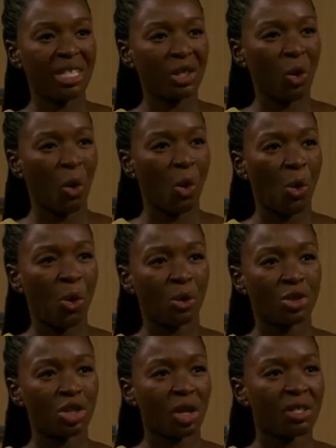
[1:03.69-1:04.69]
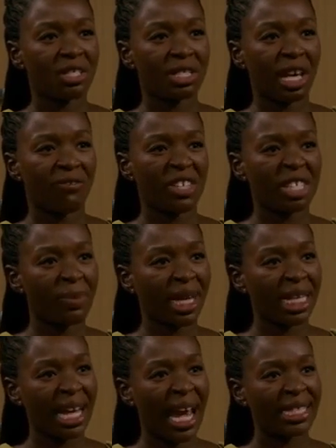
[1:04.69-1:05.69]
the whole church service
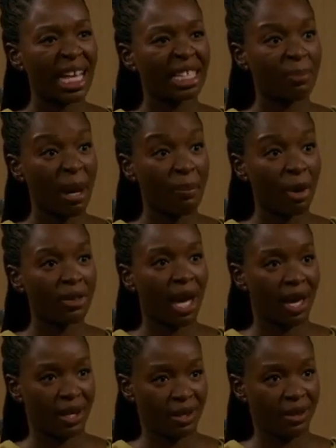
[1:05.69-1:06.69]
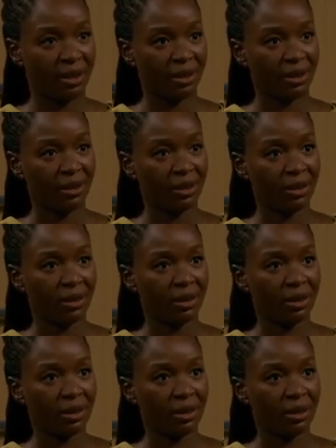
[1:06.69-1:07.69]
making eyes at my mother. I cannot
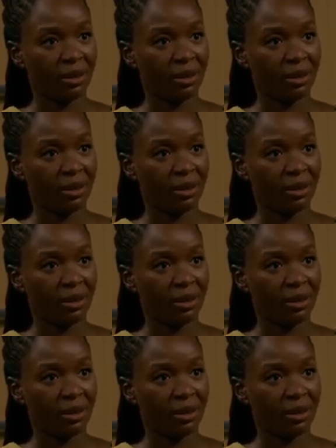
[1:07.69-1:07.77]
deny that